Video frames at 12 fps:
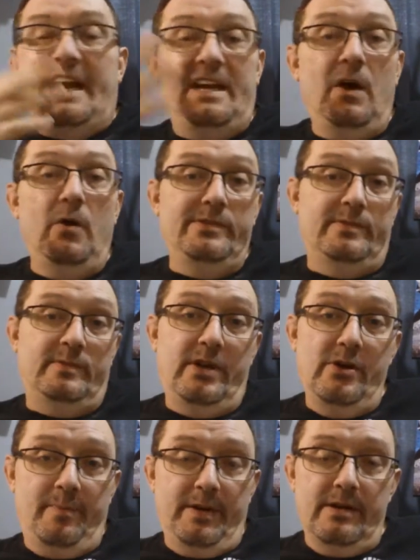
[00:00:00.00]
know it's
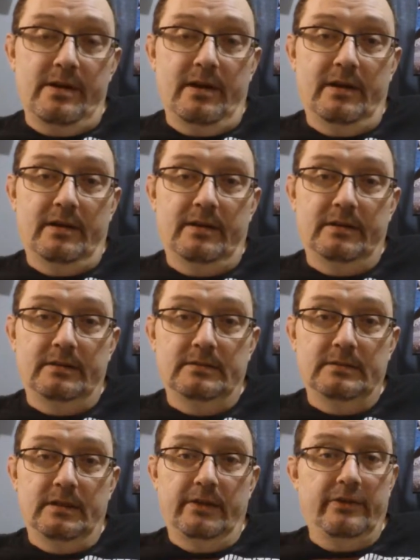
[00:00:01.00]
stupid.
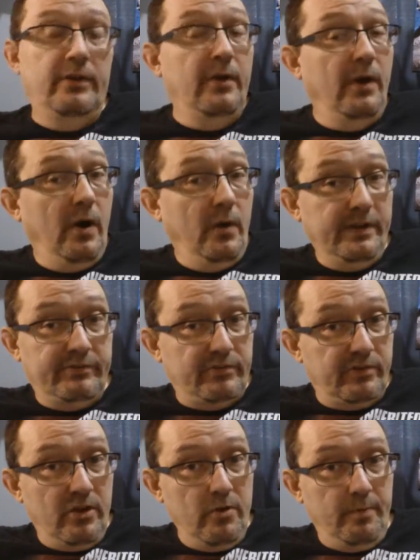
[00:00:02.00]
You know it's
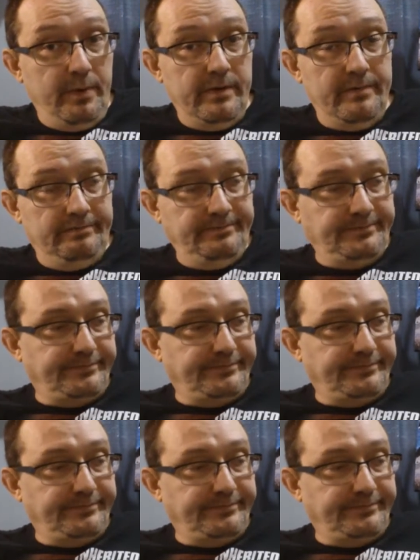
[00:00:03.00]
stupid.